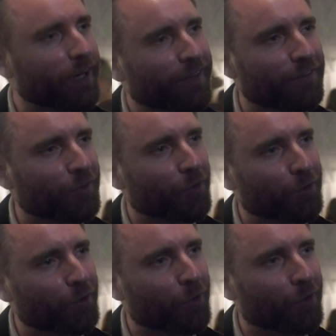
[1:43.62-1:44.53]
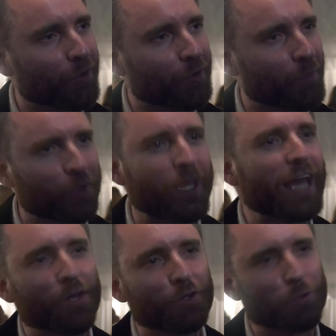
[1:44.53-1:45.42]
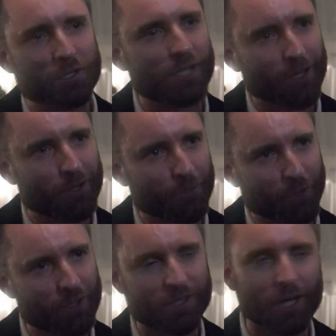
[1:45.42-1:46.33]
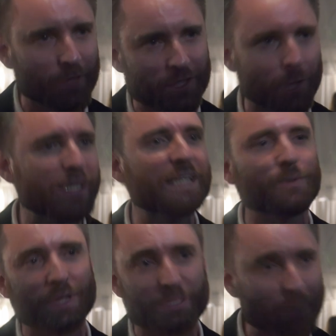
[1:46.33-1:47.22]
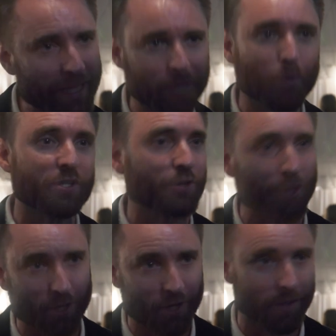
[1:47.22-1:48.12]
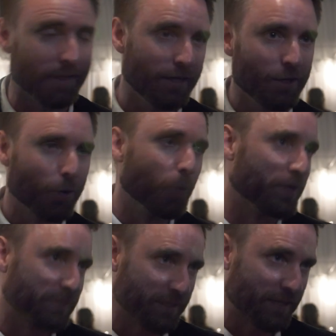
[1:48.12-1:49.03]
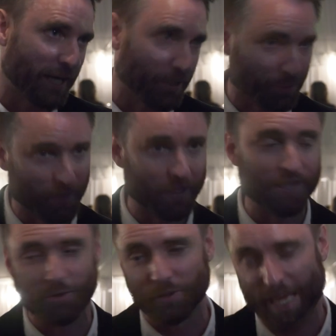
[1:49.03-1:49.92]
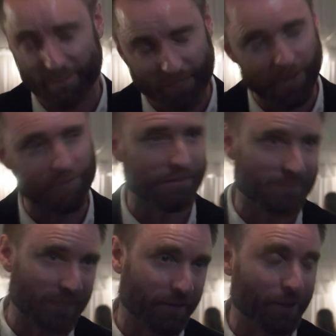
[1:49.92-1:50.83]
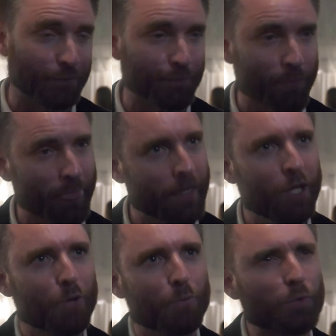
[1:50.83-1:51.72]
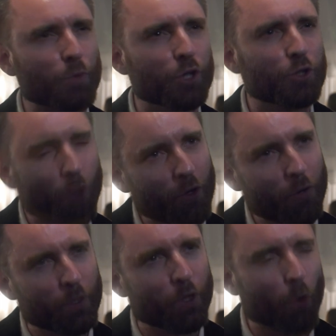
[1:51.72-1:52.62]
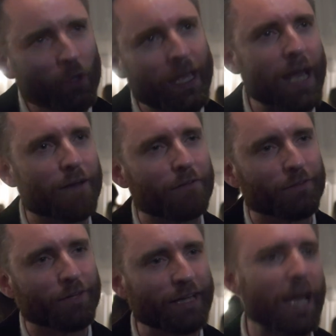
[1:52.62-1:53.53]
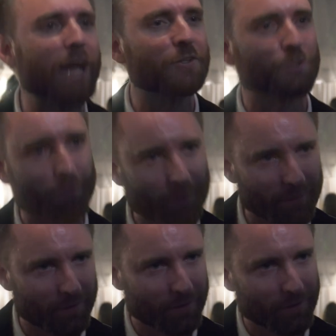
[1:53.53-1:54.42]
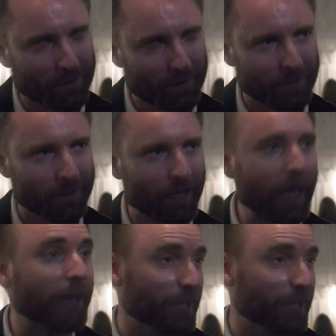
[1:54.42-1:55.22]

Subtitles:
it is to when you cannot use dialogue, because dialogue is so easy to explain what's going on, who is this character in relation to that character, etc. But when you only have an actor and